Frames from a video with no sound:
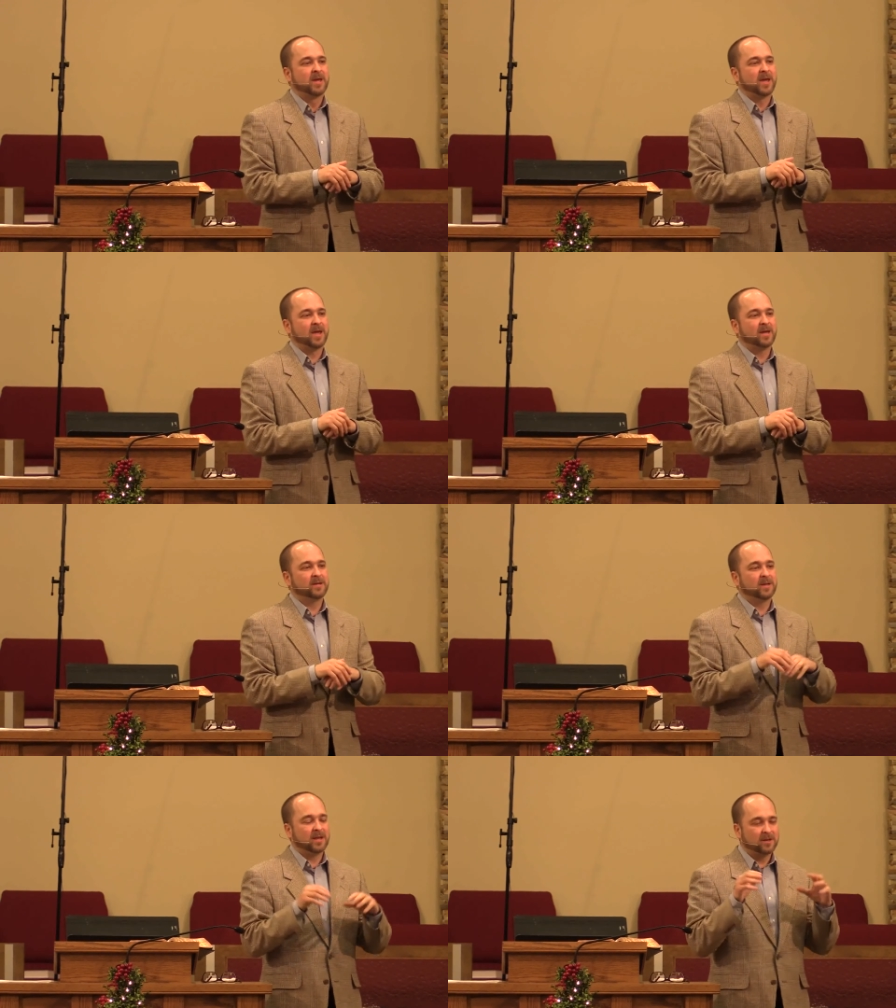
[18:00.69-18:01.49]

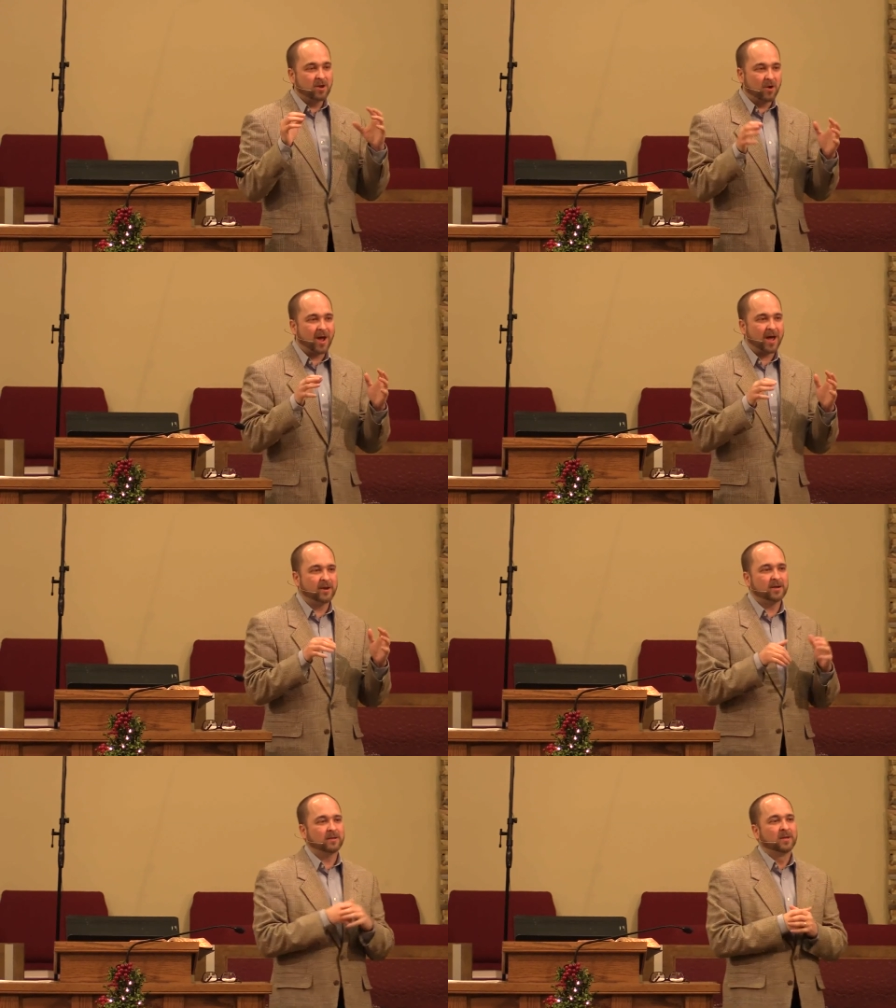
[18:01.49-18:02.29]
and, and know how
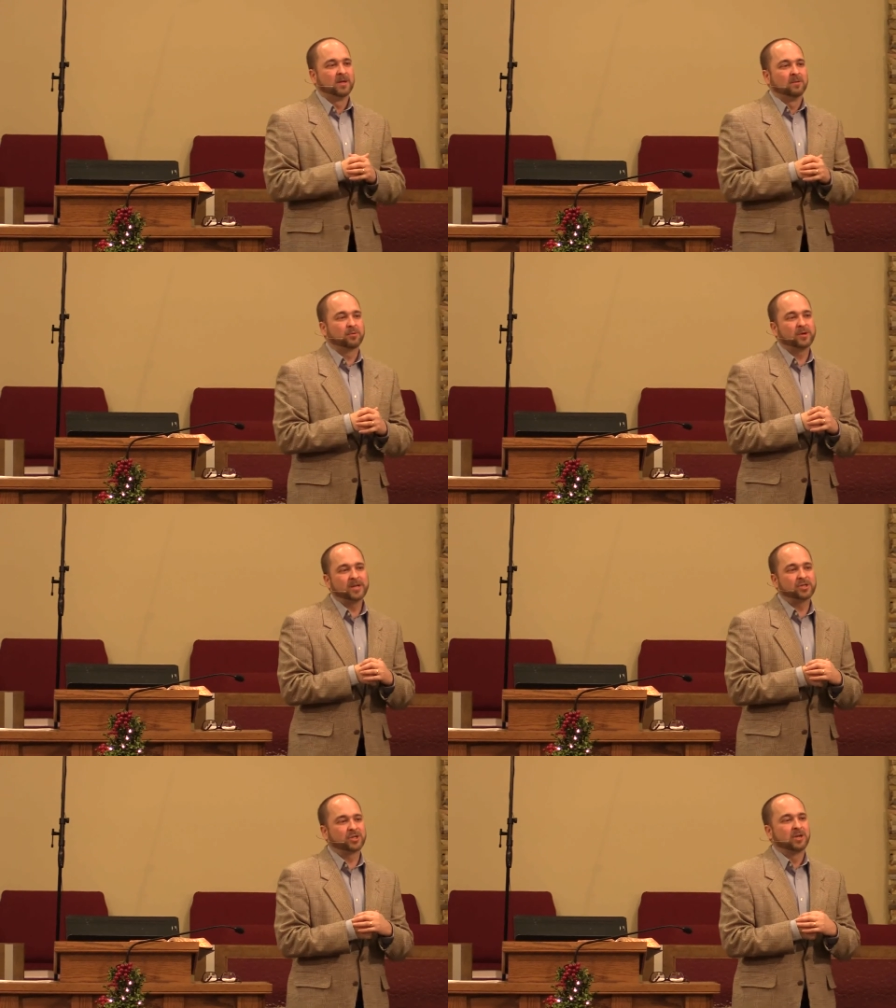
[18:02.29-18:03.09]
to
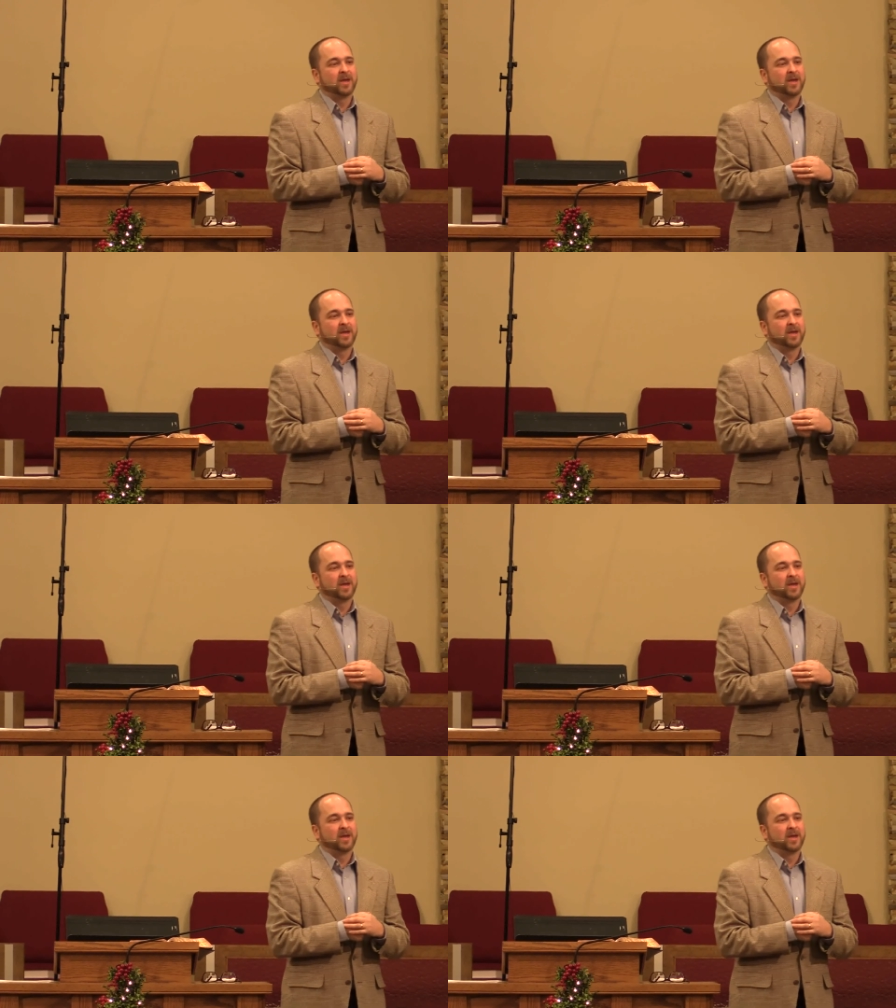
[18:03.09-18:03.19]
preach,